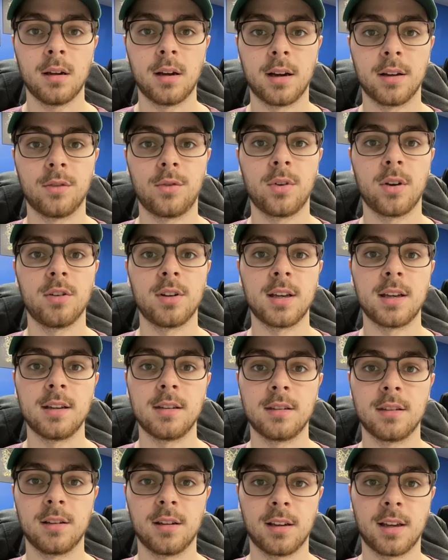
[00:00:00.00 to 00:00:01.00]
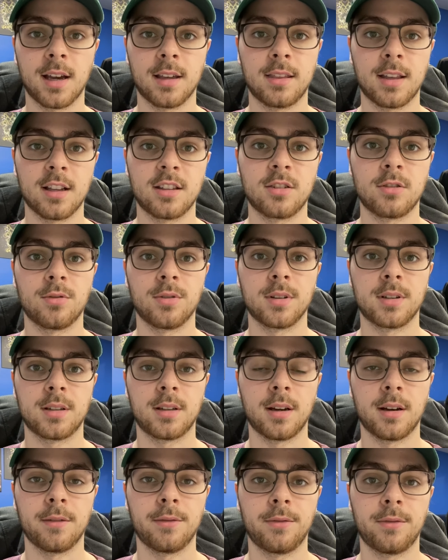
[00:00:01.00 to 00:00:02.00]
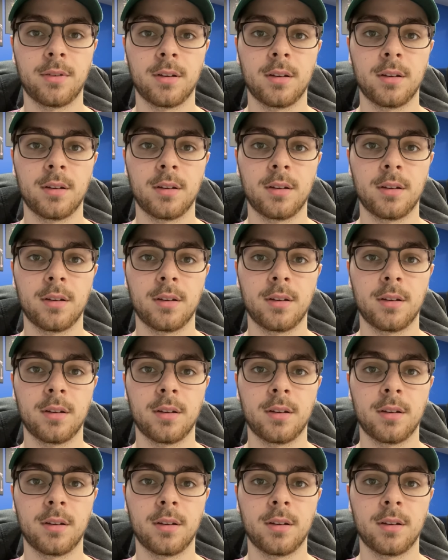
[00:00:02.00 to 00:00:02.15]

It's very easy to get that sort of stuff